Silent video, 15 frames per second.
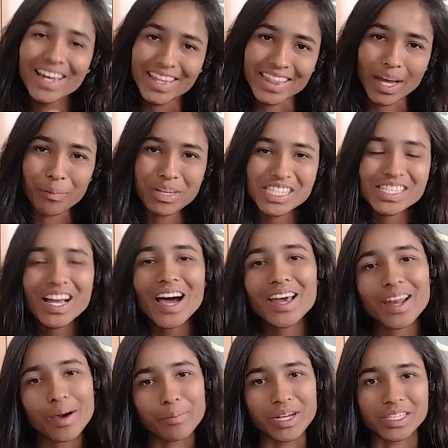
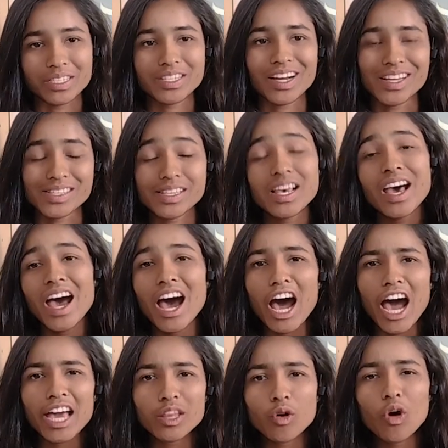Namaskara, Machas.
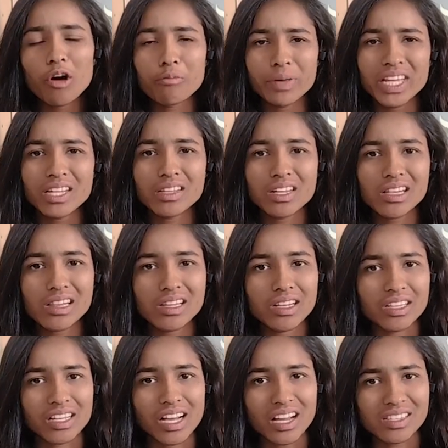I know I've been a little
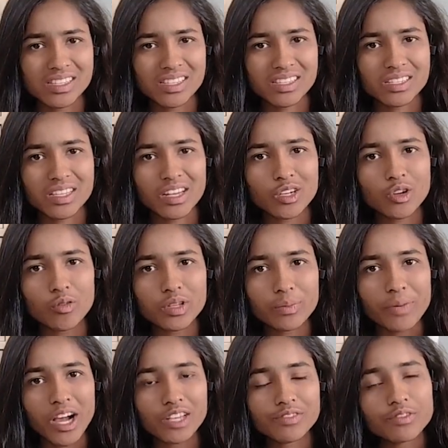inconsistent over the
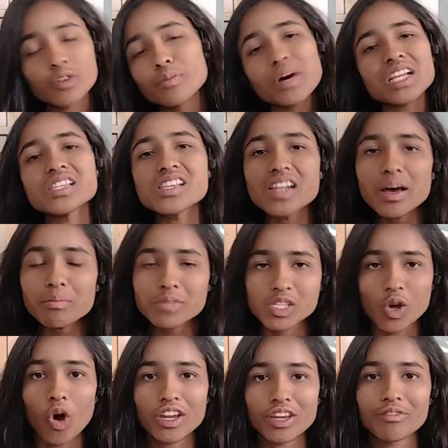past few months and I'm
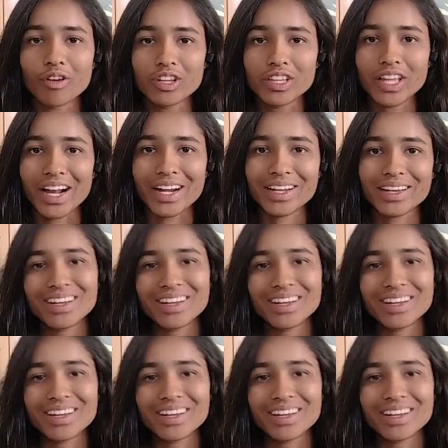sorry for that.